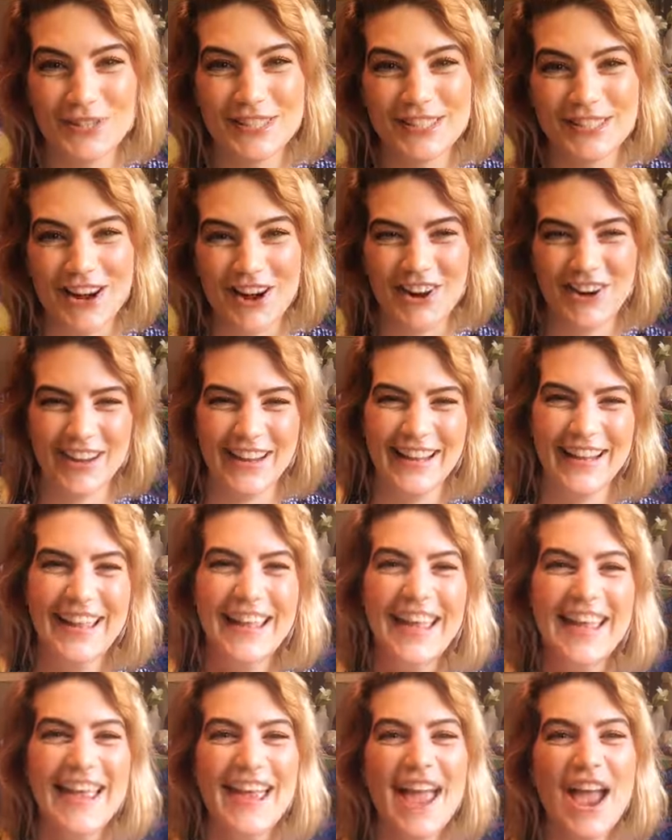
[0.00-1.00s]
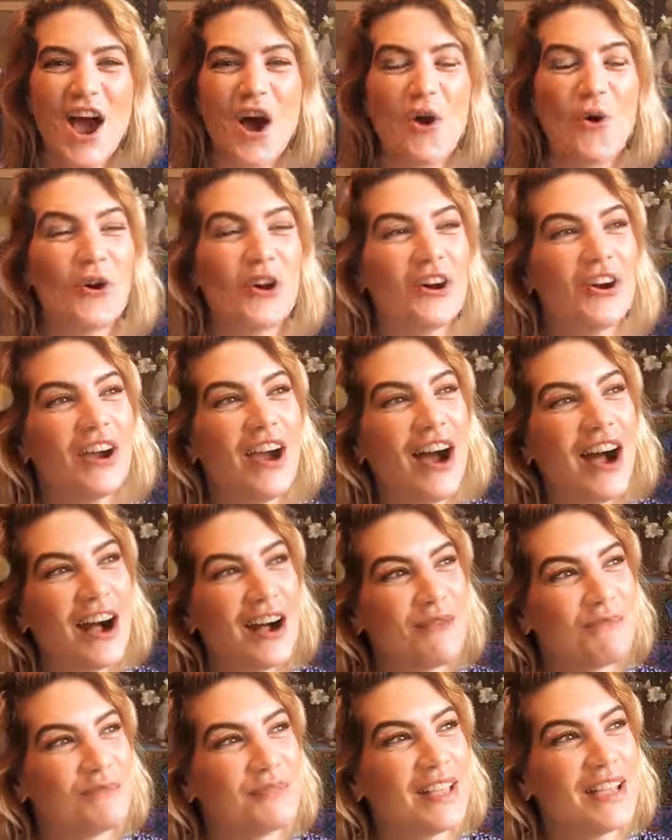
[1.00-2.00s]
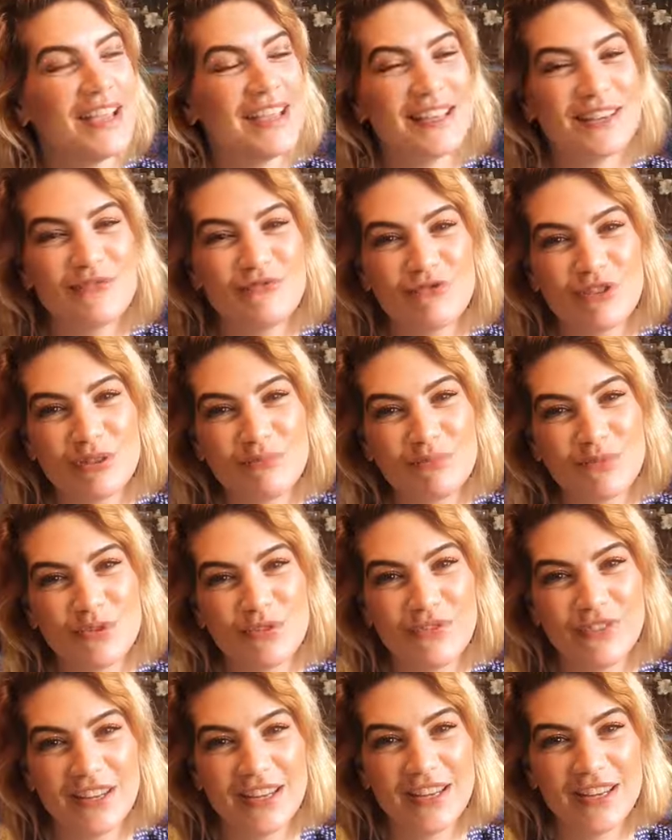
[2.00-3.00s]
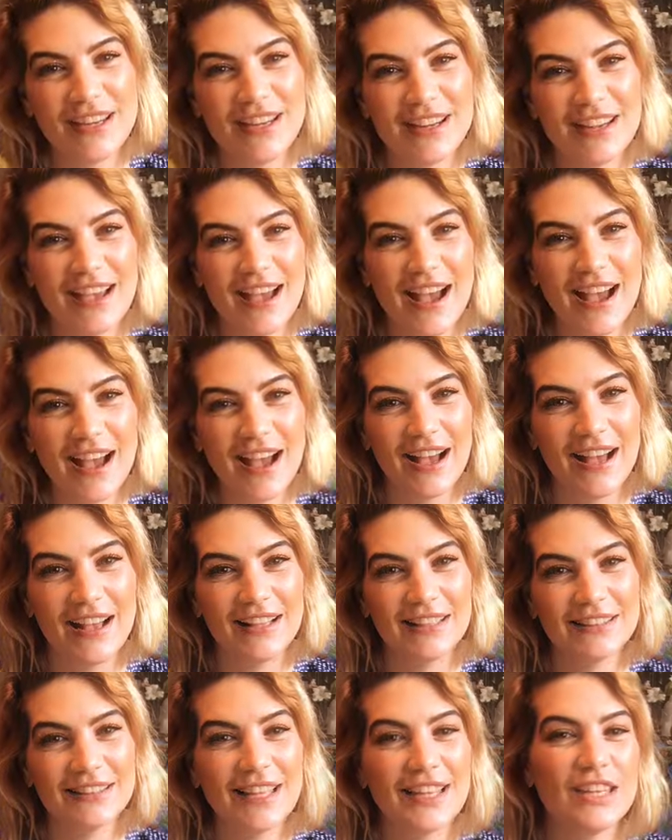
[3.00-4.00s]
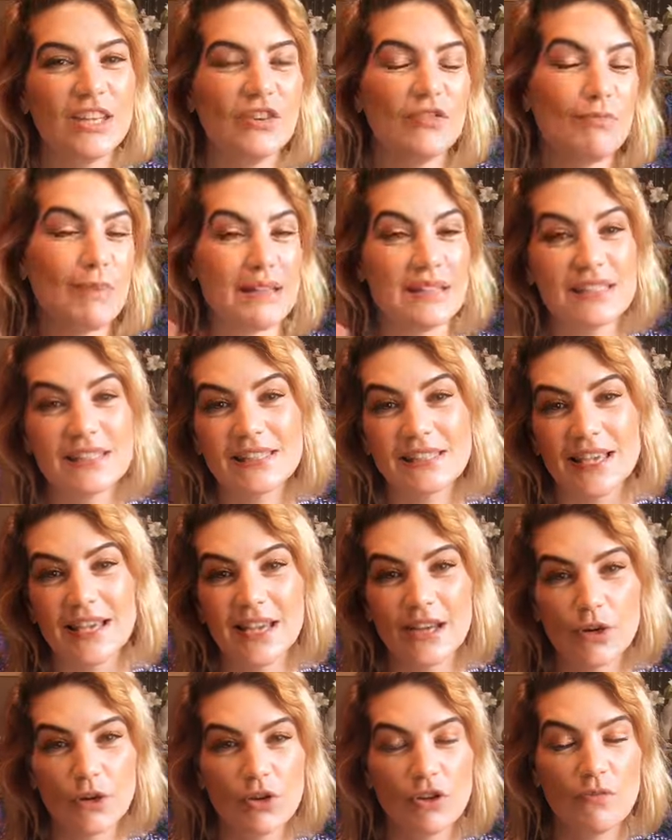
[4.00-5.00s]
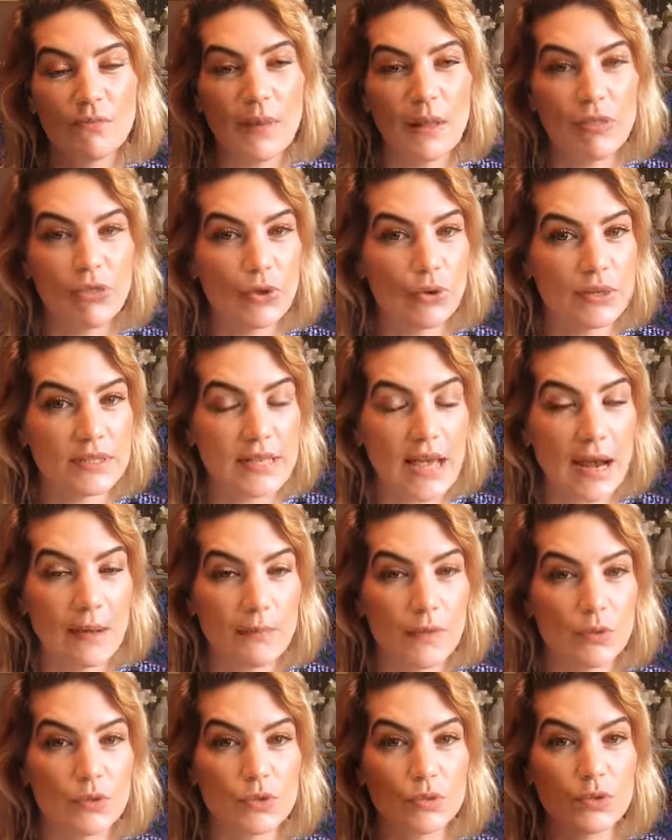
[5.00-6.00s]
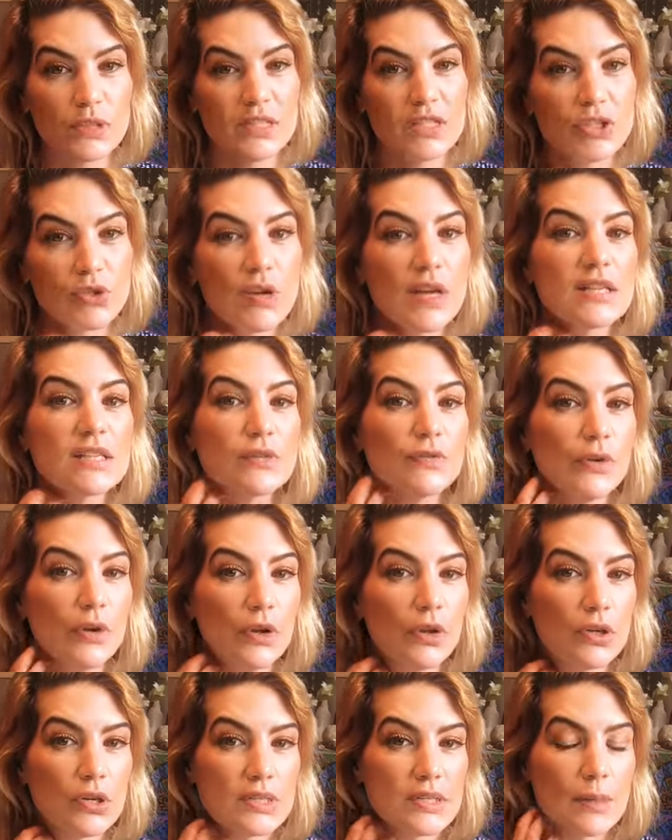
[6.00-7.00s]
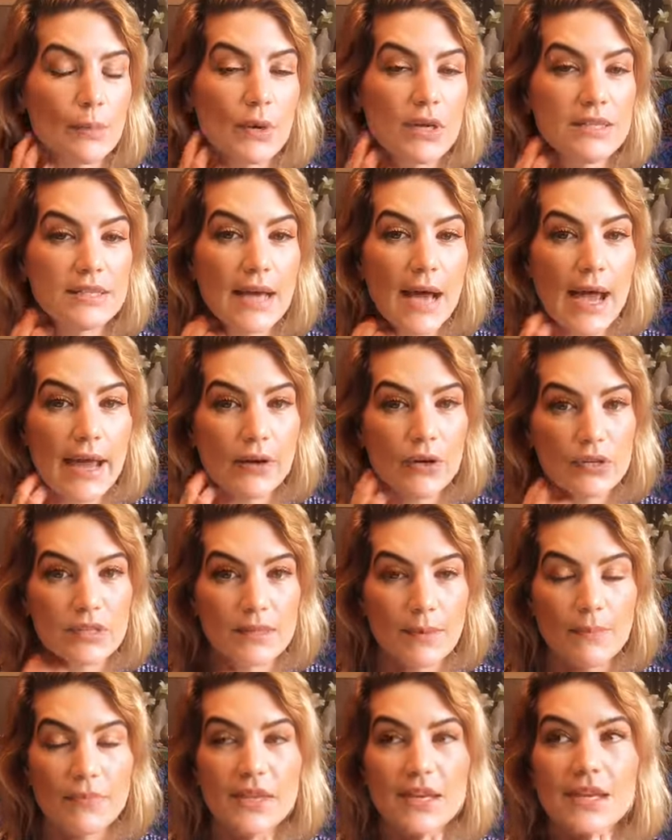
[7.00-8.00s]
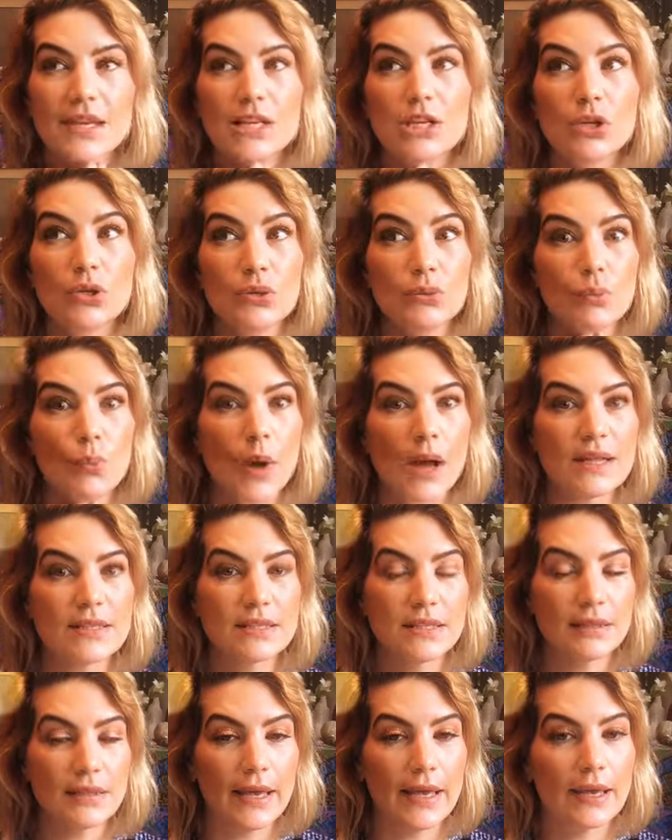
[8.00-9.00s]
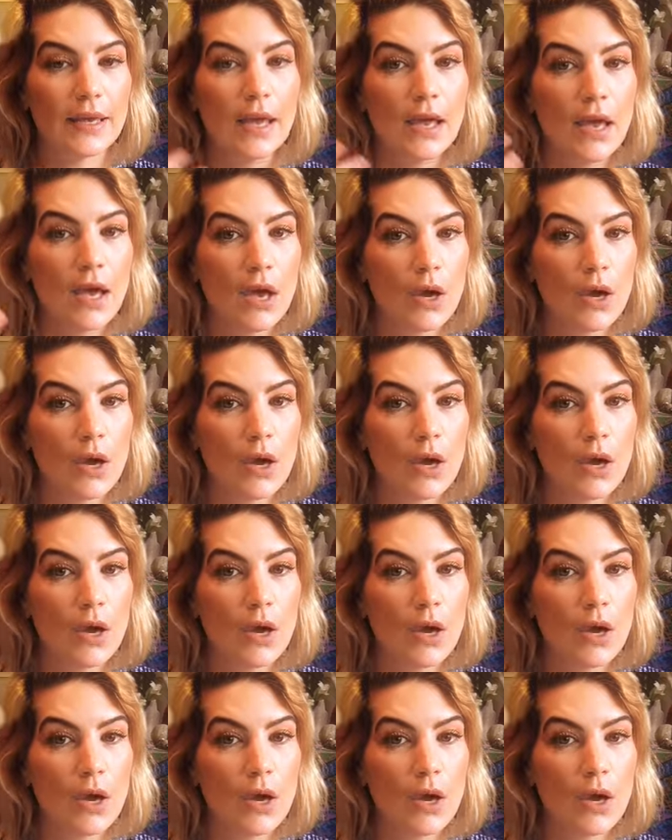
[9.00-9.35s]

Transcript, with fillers: sorry or um, like removing uh, like you've been sick or you've been through a time that was really stressful or someone died or something and you want to like